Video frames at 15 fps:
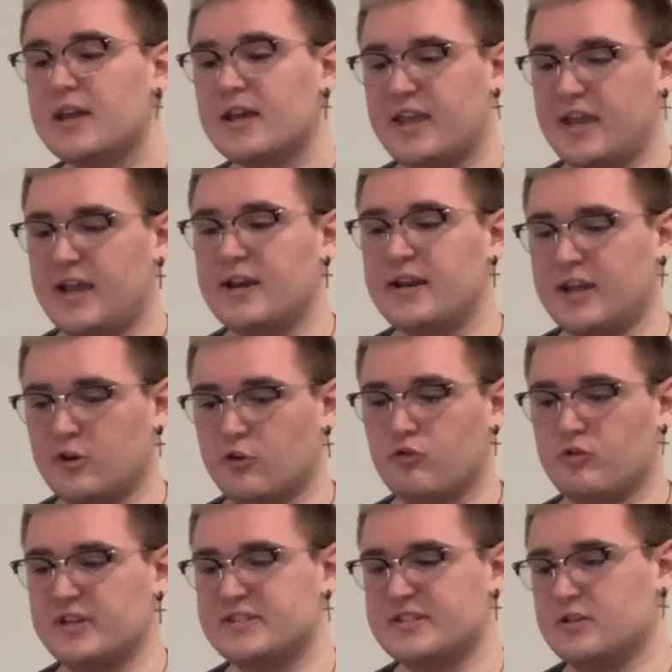can
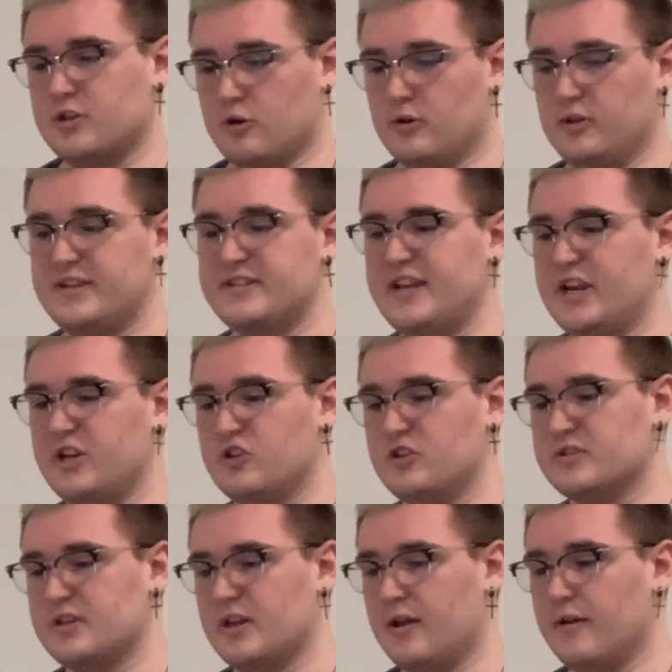increase in the early
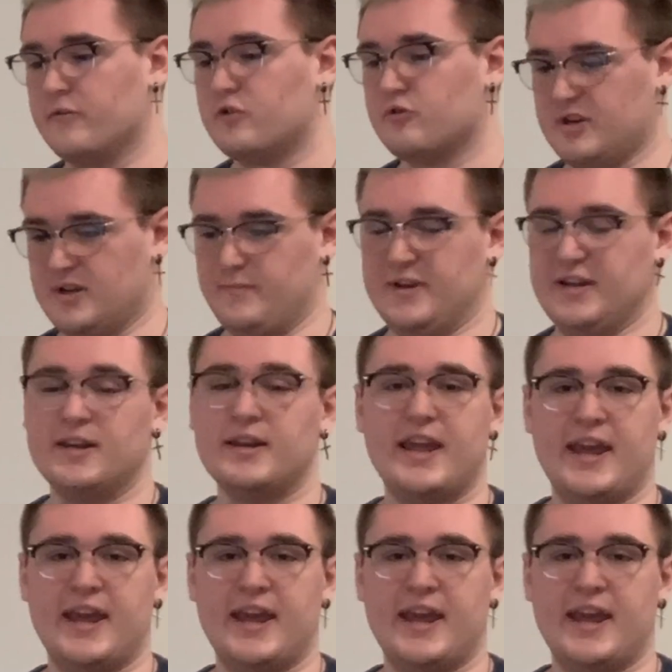stages of treatment